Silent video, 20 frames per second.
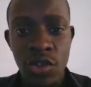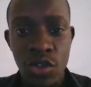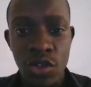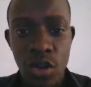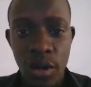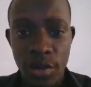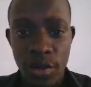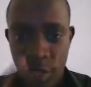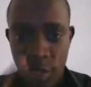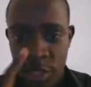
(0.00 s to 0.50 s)

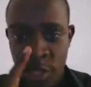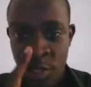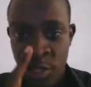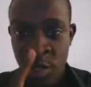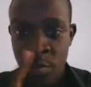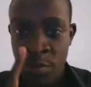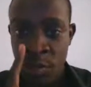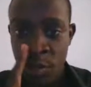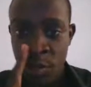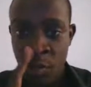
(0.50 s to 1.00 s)
So I'm just
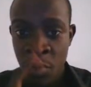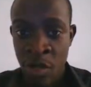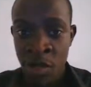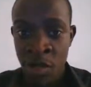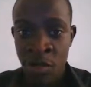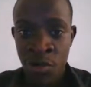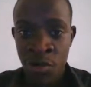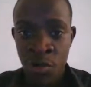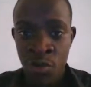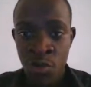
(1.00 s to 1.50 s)
simply
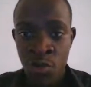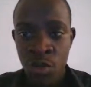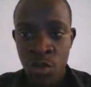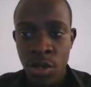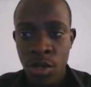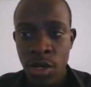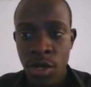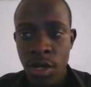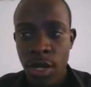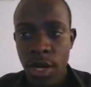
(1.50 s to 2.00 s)
going to
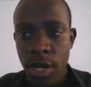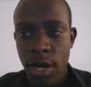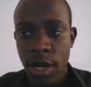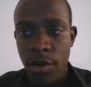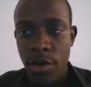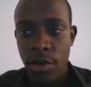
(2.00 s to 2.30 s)
uh,